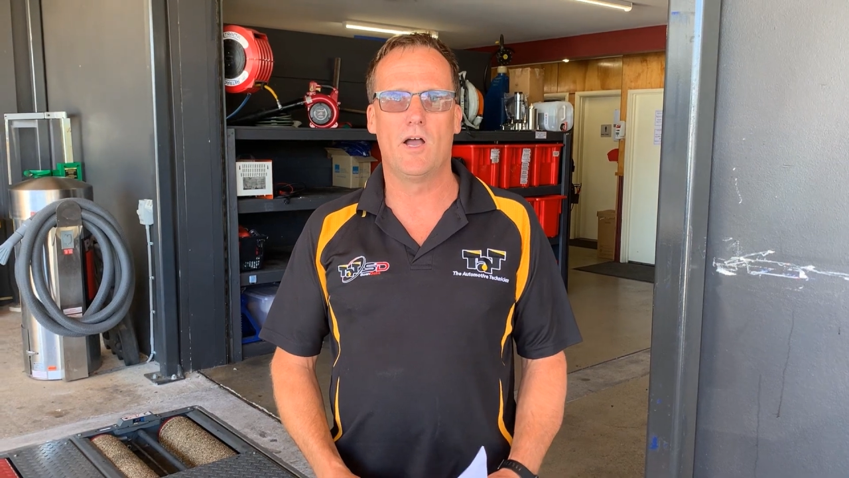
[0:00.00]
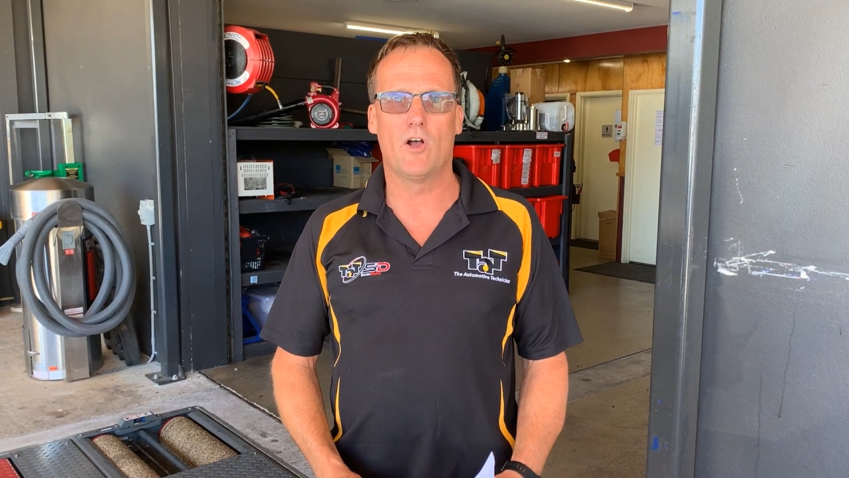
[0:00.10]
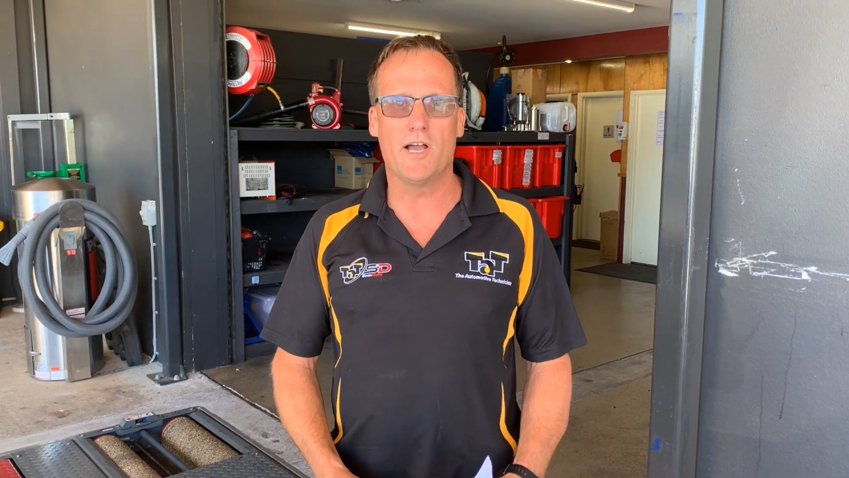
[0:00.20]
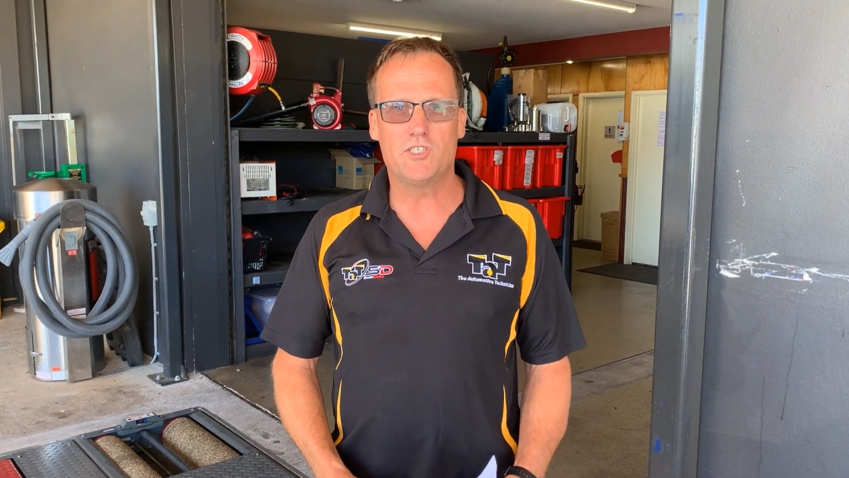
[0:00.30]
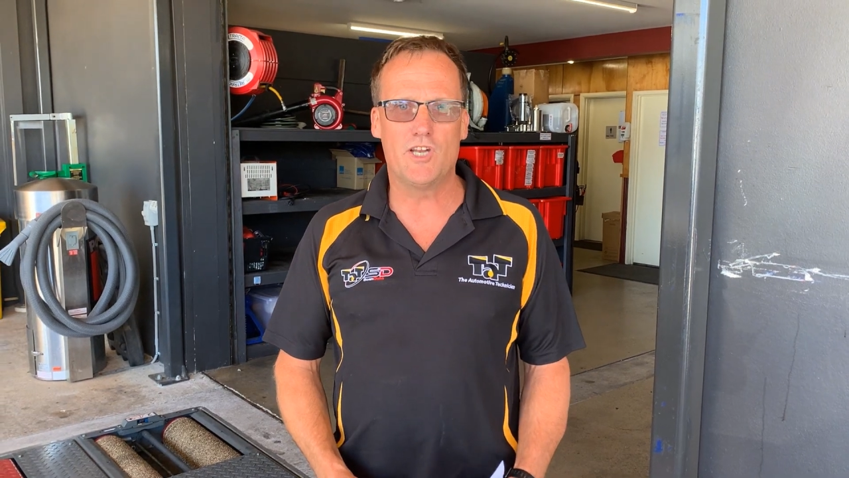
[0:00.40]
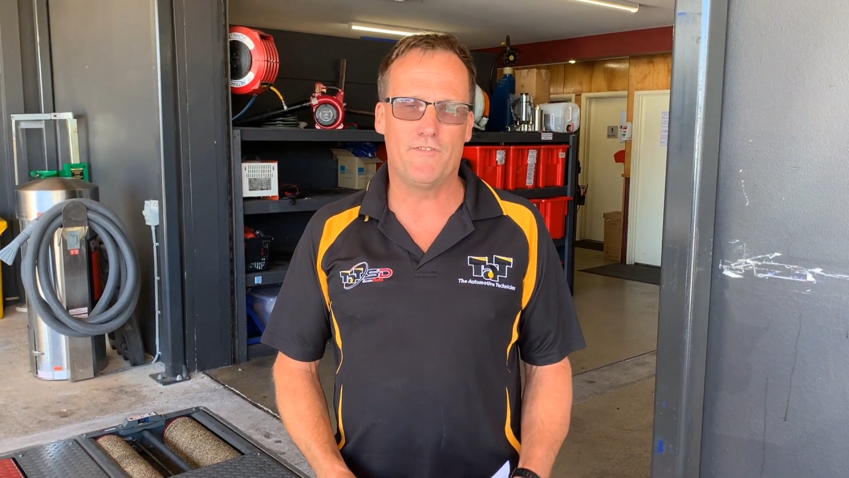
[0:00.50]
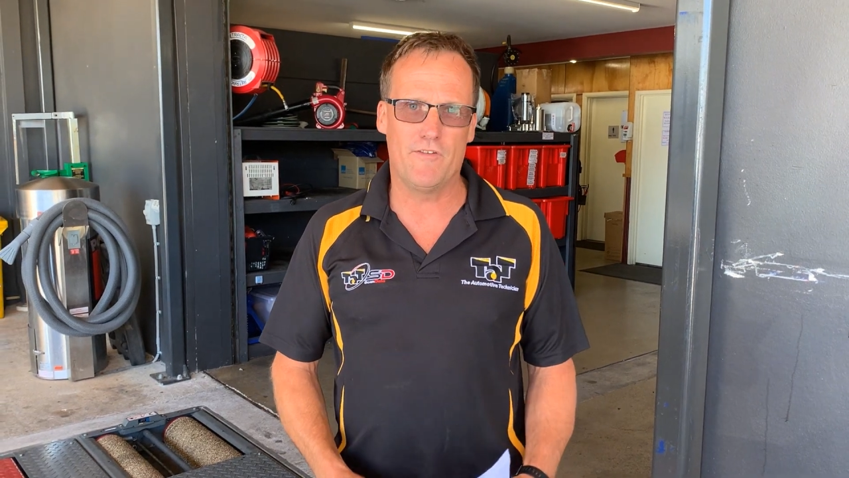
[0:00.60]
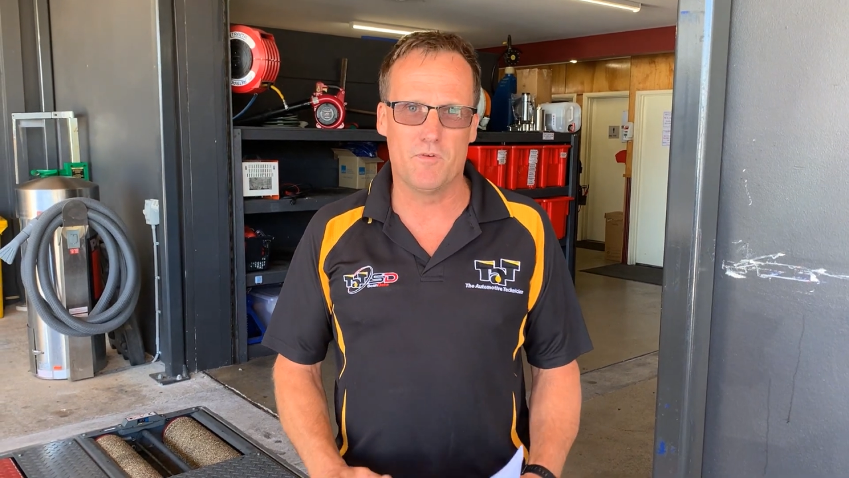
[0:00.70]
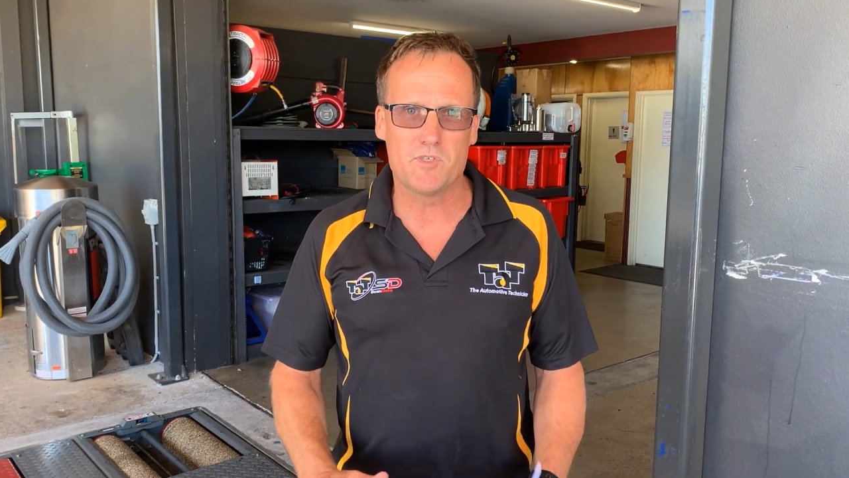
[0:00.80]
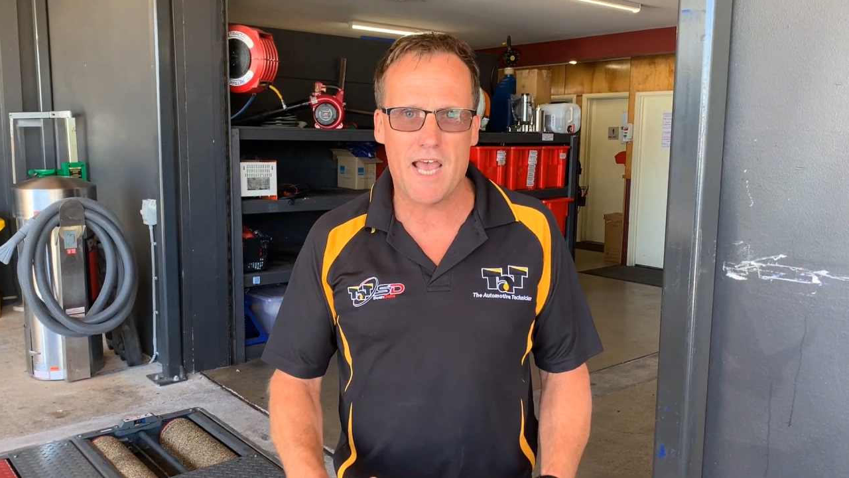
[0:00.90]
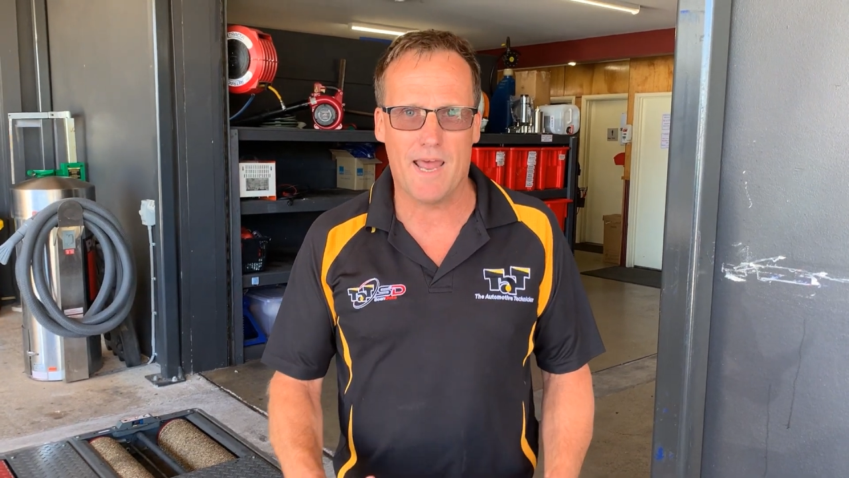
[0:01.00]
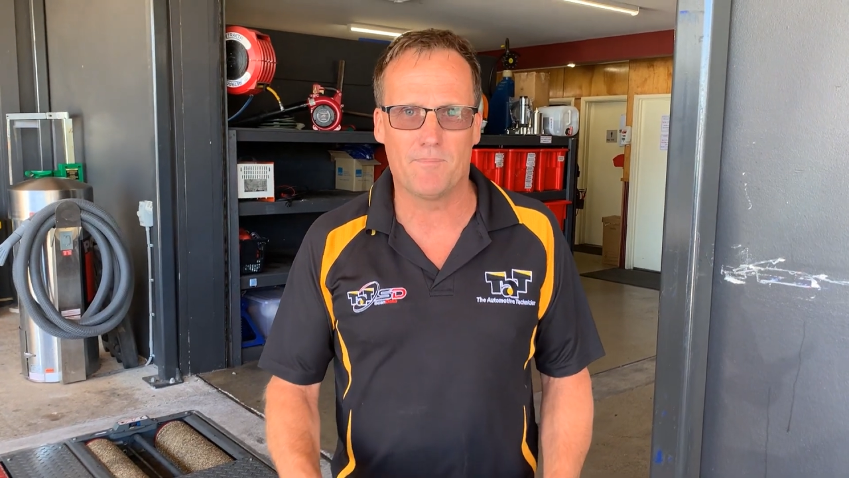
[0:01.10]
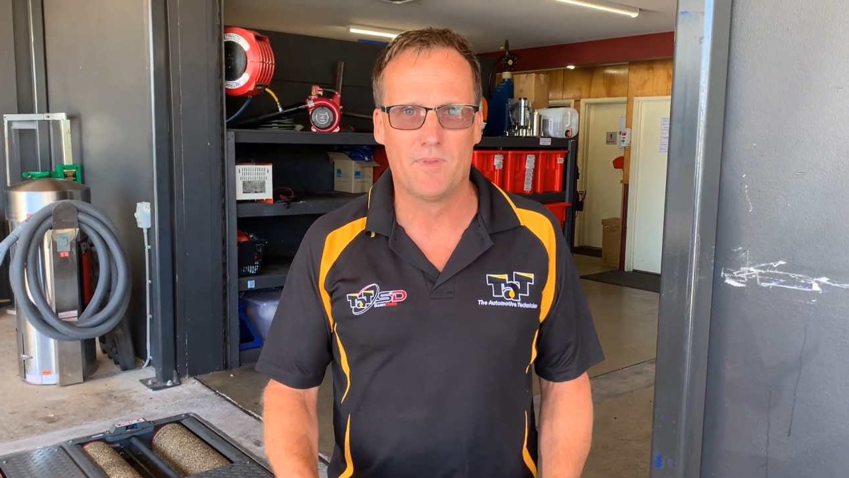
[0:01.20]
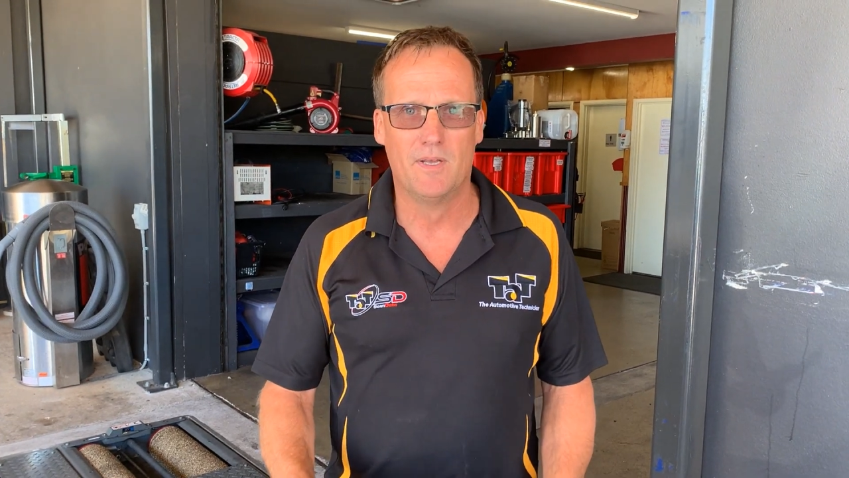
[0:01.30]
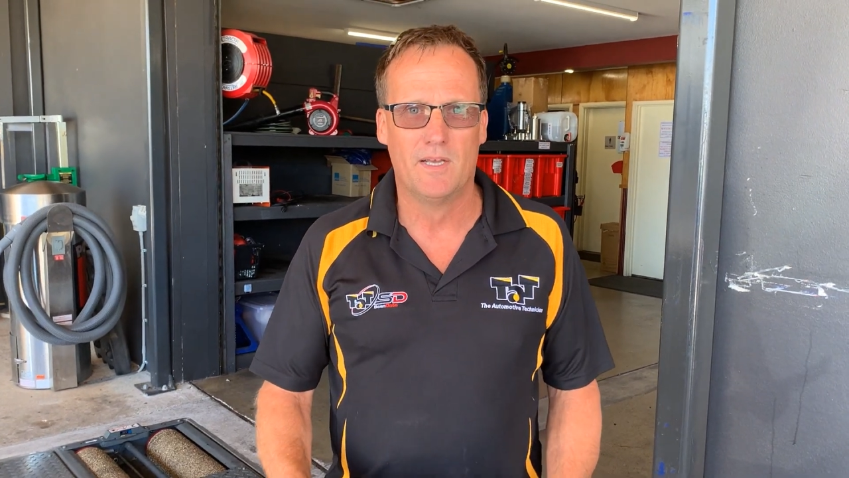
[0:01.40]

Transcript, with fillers: Hi guys, Jeff here from TaT.